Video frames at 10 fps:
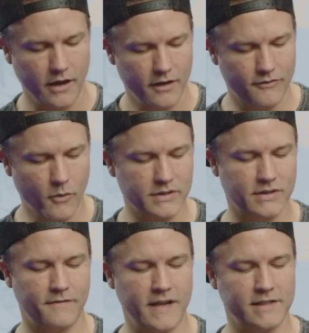Forced
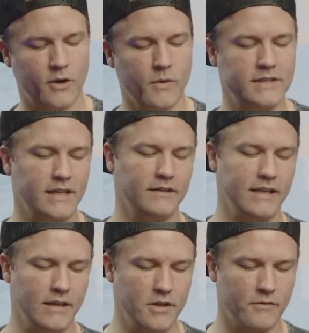to face increasingly
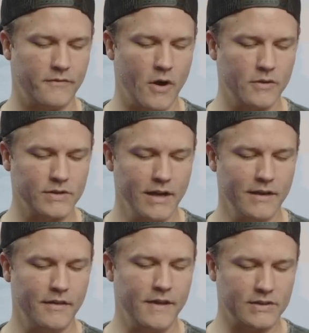lethal foes,
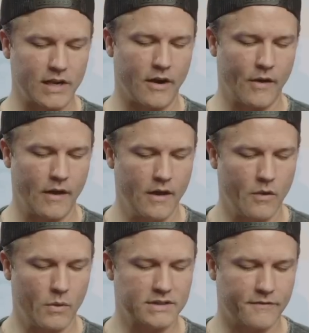this era
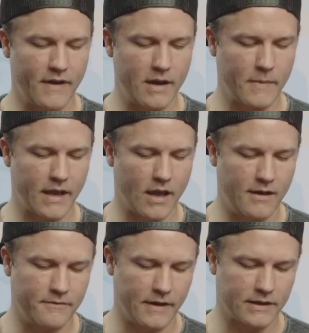was defined by
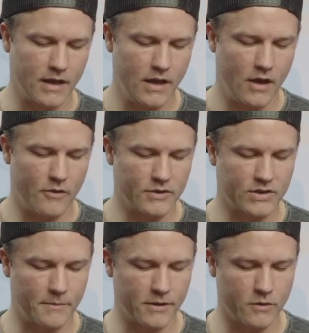conflict over
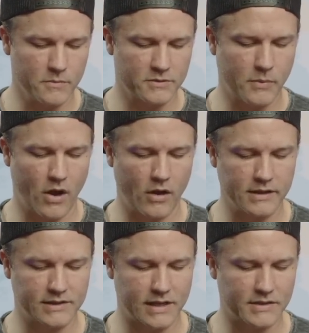some of the group's
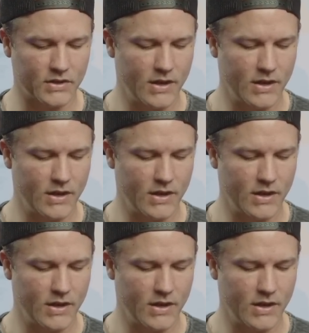policies